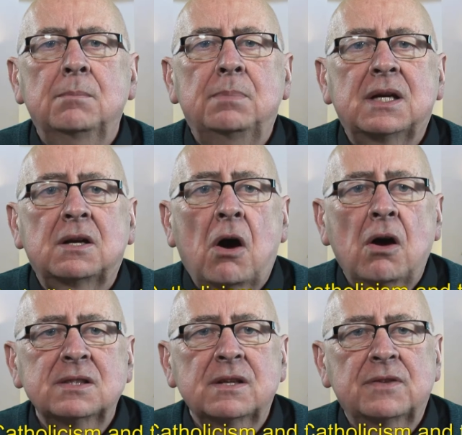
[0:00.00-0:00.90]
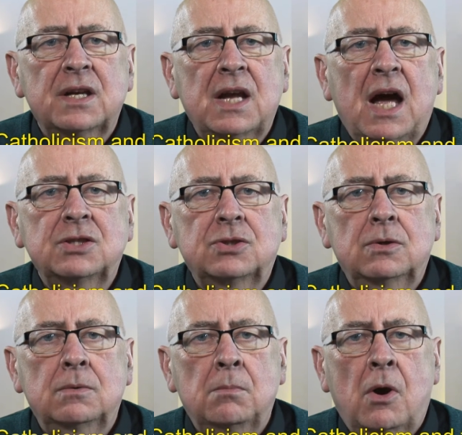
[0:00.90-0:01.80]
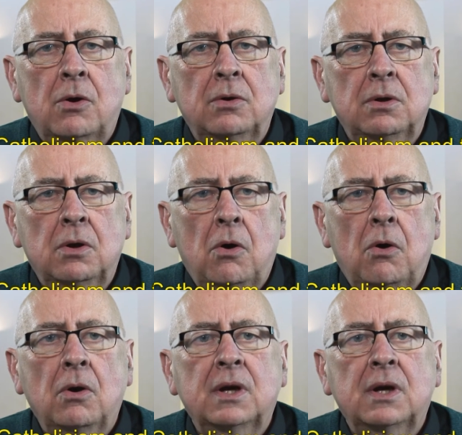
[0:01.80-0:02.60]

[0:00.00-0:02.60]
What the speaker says: Because of the natural moral law,